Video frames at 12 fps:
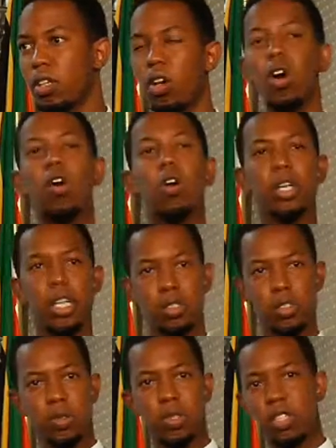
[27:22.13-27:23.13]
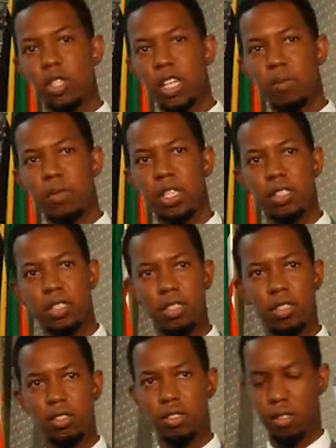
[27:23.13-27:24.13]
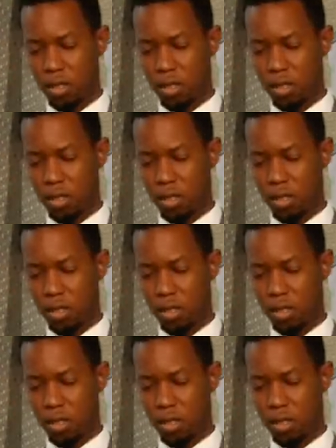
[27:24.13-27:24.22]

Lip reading: Oh, okay, so can you come here, DDG?